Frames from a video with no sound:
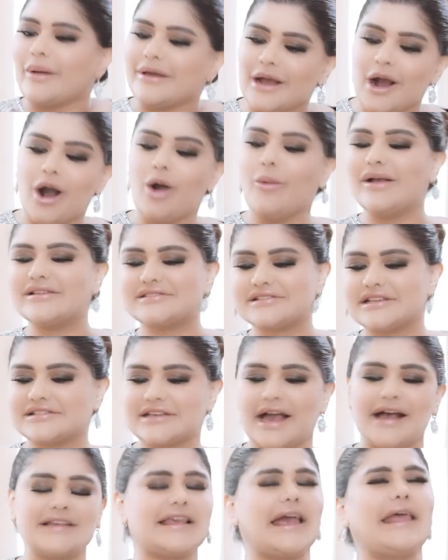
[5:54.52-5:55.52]
We always
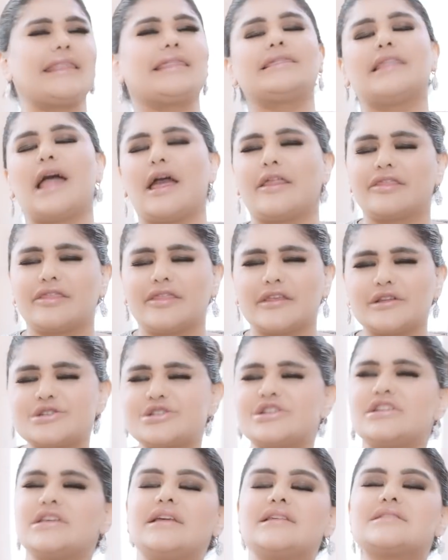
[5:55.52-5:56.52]
discuss at length.
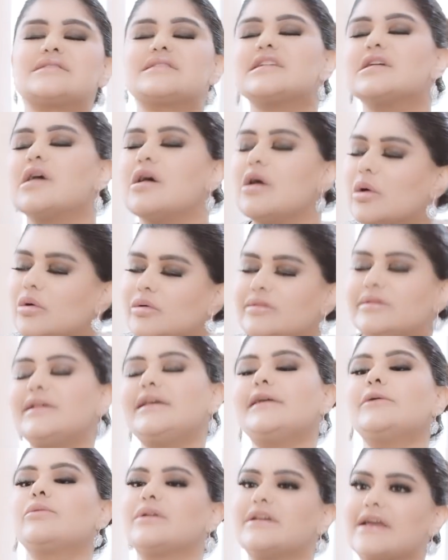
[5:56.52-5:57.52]
She is the
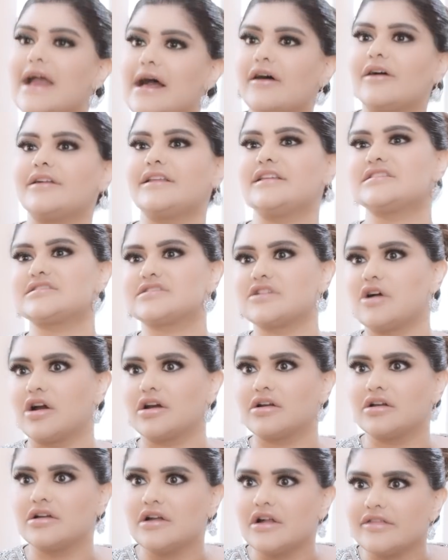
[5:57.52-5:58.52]
only reality
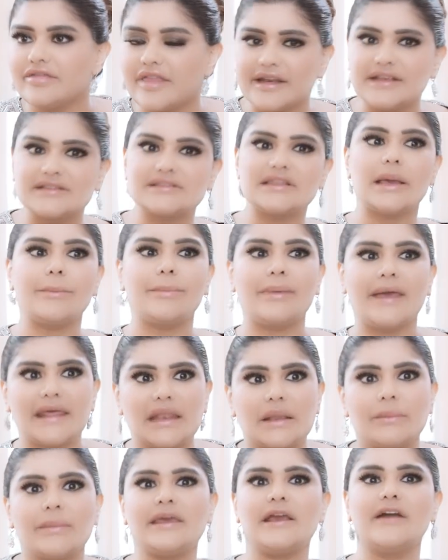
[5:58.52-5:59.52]
star that is the
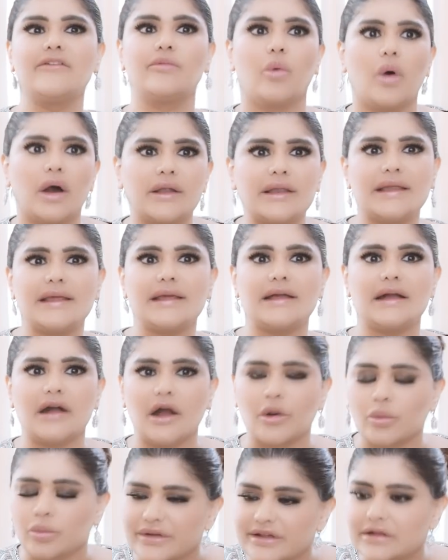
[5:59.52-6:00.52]
epitome of what
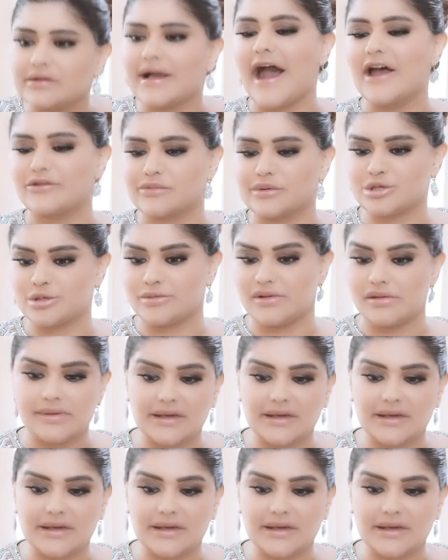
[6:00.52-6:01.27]
a real housewife should be,